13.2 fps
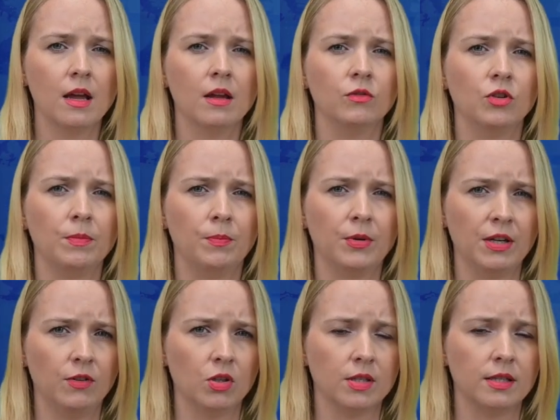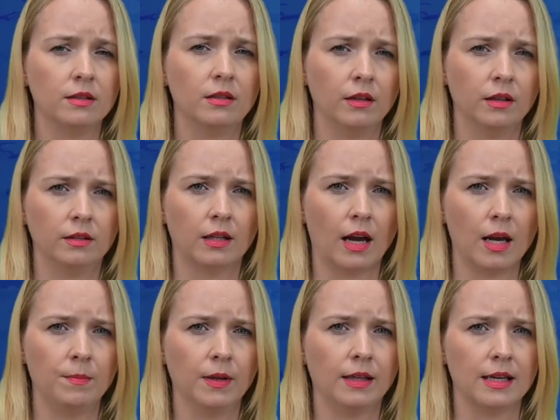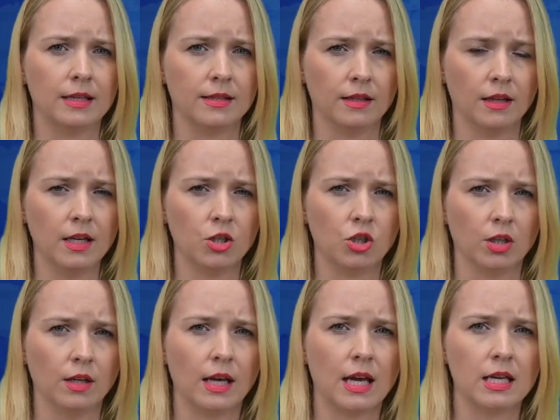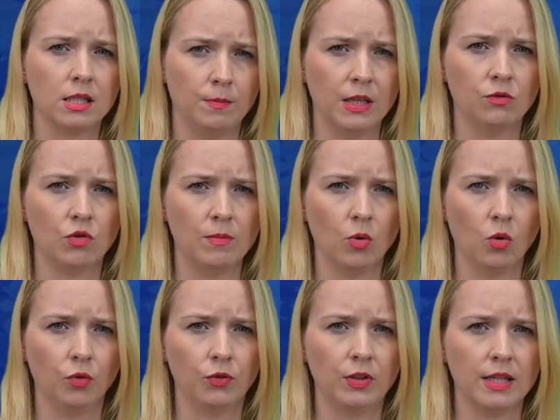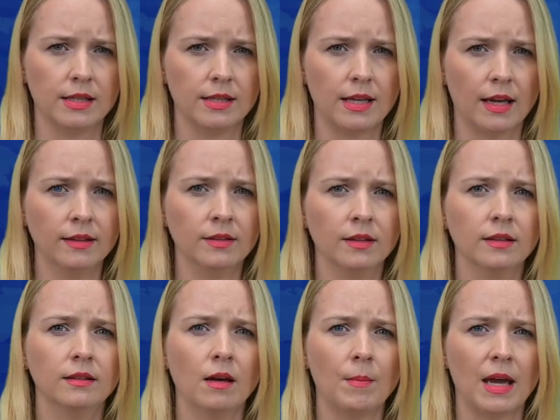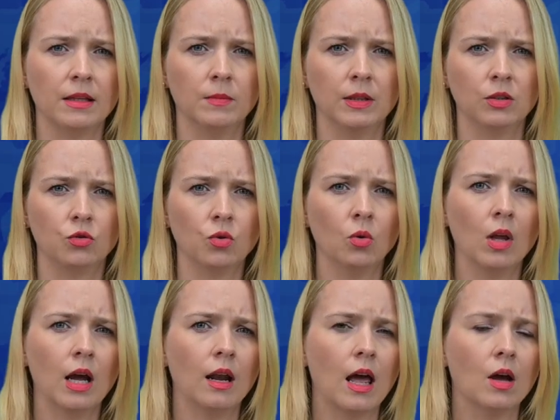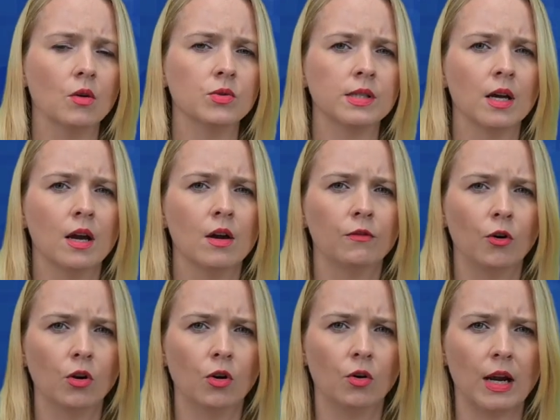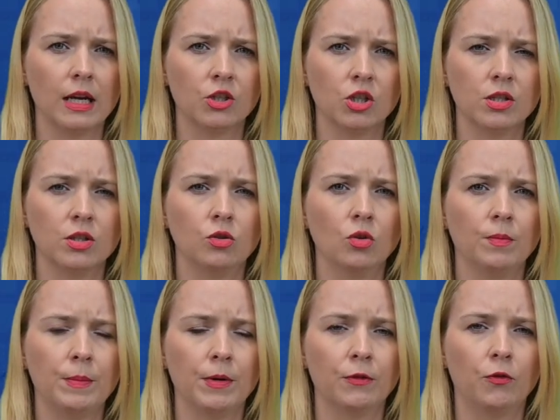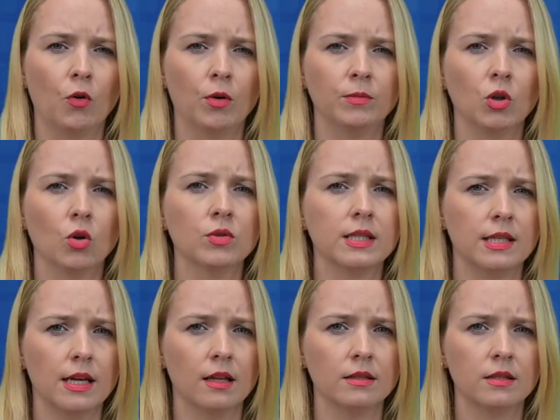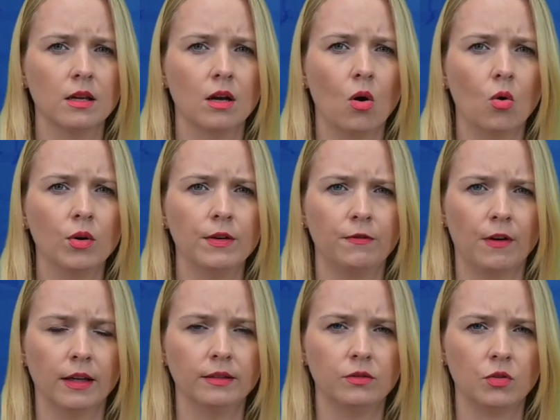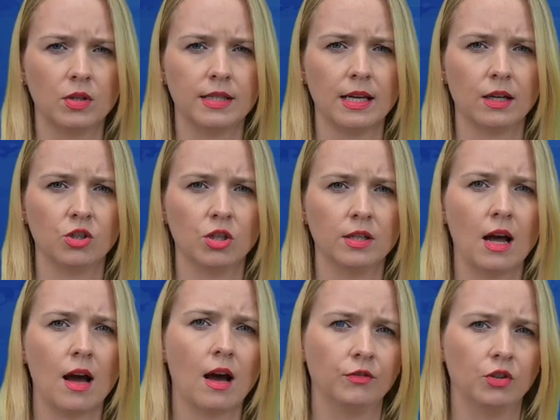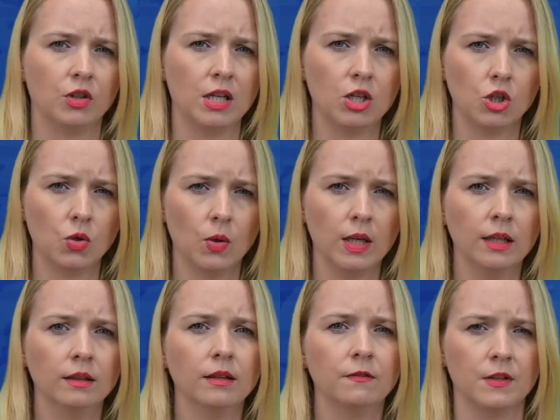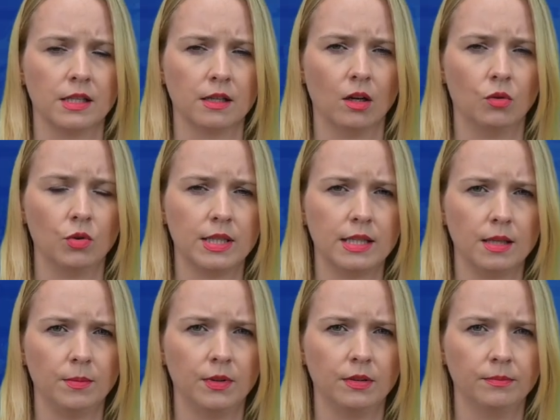The previous third type, cancellation, has been removed. Instead, the amendment rule allows for corrections to be performed on sales or refund transaction after issuing the fiscal receipt.